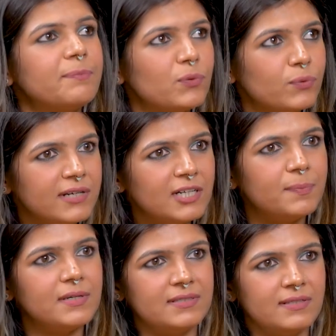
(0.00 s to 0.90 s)
a prudent
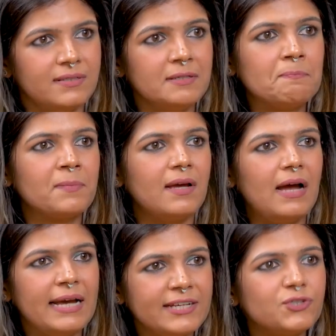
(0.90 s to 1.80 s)
person,
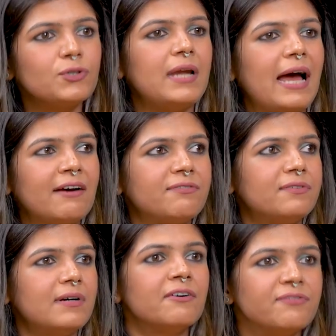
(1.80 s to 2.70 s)
I should
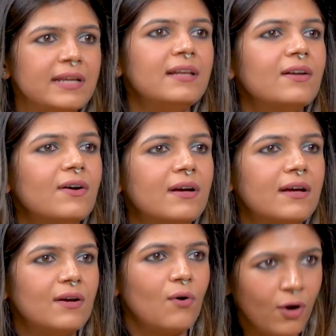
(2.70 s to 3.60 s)
have a will
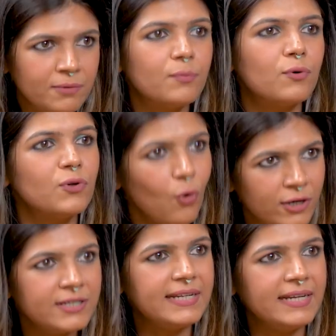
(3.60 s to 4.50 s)
on board
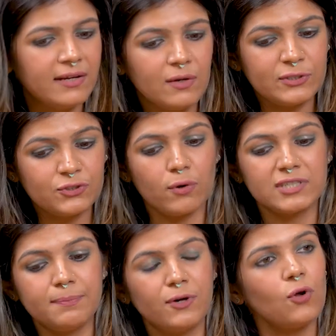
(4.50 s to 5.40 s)
already, which
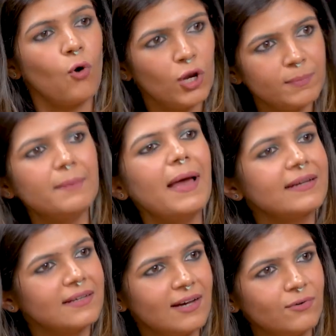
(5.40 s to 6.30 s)
talks about all my
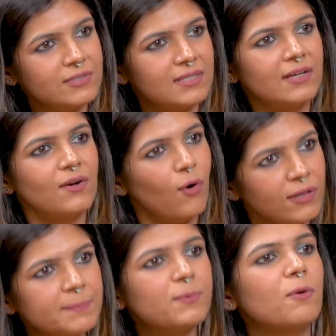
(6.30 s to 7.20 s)
bank accounts, all
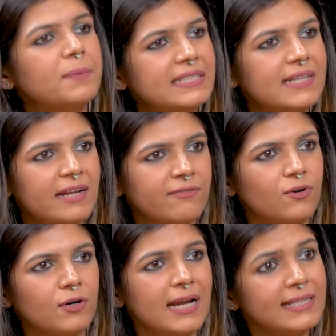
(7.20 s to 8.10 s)
the properties that I've
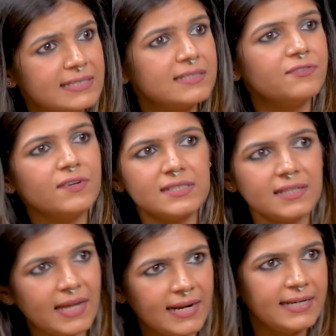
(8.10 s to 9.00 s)
got. And this is the first
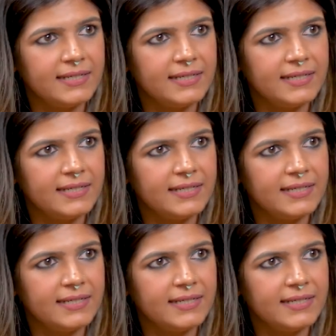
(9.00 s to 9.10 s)
thing that I